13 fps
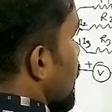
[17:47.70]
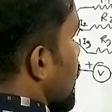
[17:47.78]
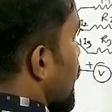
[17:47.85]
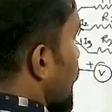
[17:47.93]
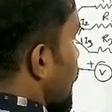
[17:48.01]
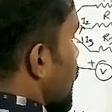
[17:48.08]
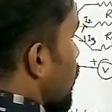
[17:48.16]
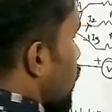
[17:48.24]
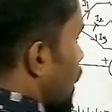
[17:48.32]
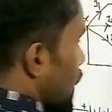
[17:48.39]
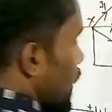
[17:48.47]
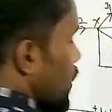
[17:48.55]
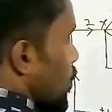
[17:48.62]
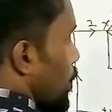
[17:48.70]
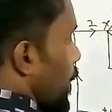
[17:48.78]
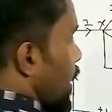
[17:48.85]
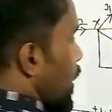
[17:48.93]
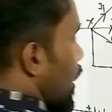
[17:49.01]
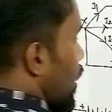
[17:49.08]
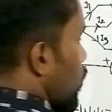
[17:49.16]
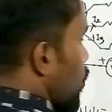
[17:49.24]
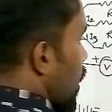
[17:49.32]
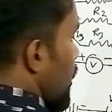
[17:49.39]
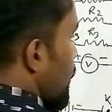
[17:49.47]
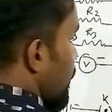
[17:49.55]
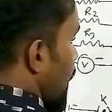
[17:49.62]
Okay. What in case of parallel?
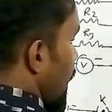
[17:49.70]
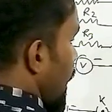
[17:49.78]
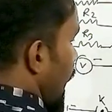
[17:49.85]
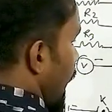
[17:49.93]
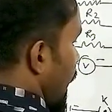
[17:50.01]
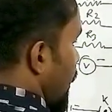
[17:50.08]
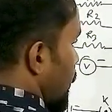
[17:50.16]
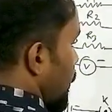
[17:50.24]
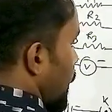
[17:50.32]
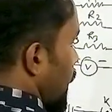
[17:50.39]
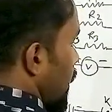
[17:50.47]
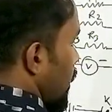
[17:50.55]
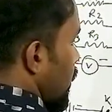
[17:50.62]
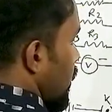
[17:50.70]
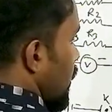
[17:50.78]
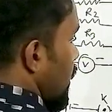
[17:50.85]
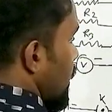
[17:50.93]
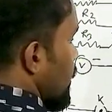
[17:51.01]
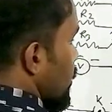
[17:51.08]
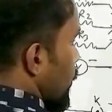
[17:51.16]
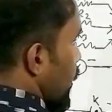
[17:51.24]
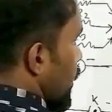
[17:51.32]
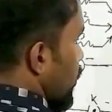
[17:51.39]
1 by RP is equal